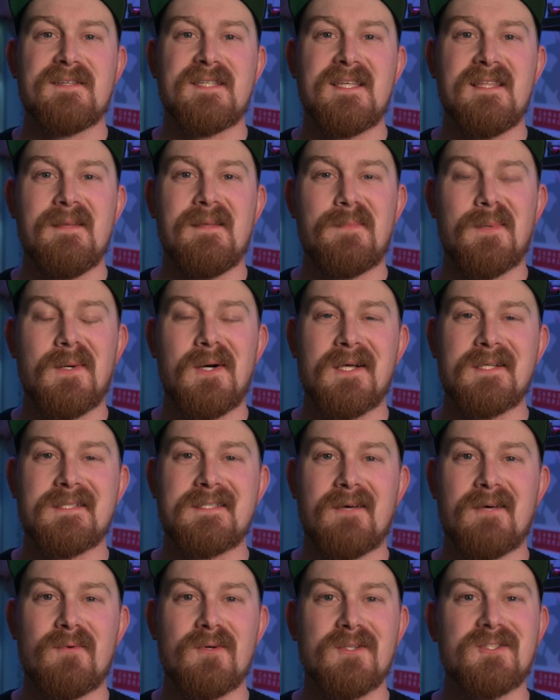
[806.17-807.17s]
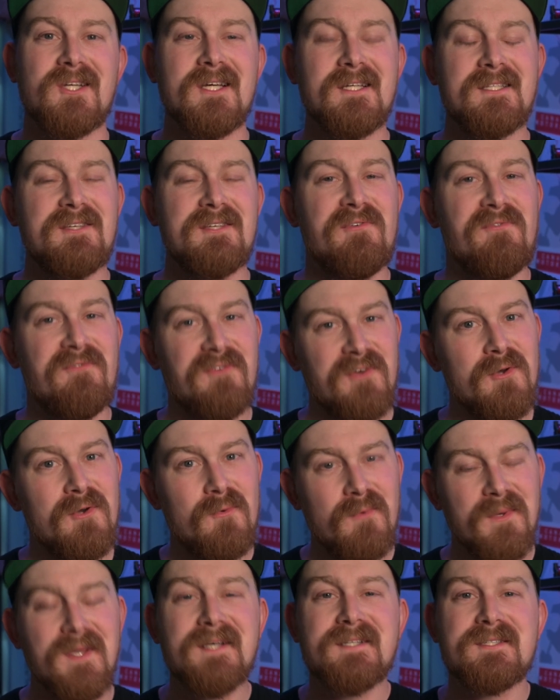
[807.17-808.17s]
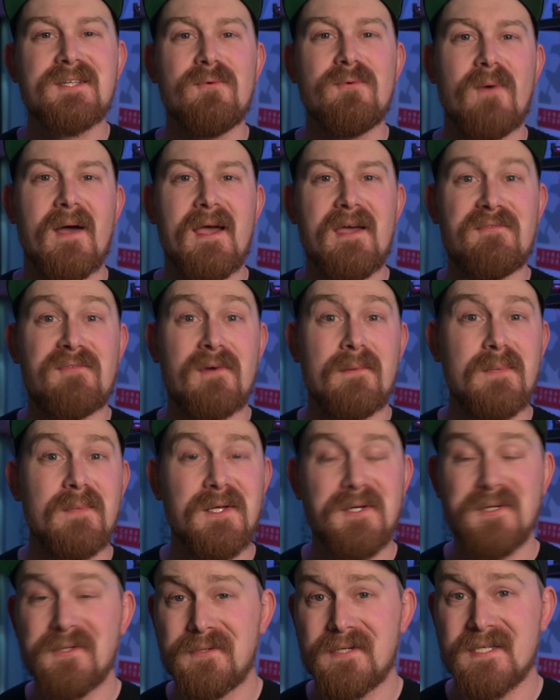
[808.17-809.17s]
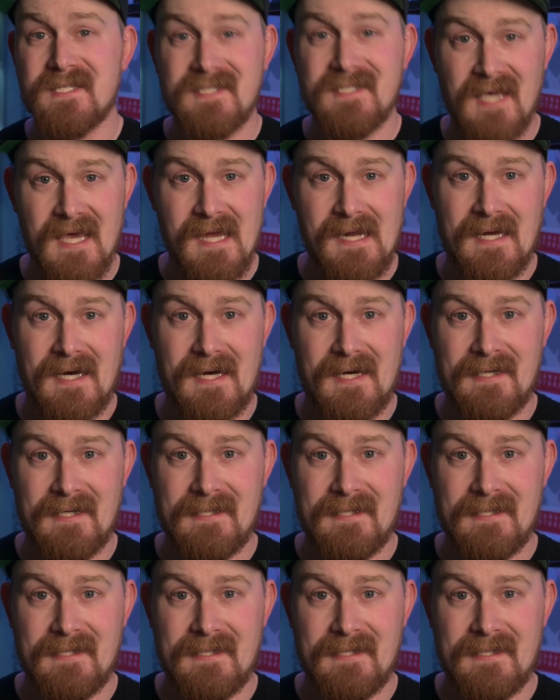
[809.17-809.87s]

is in the books, and we're just a few weeks away from Laguna Seca.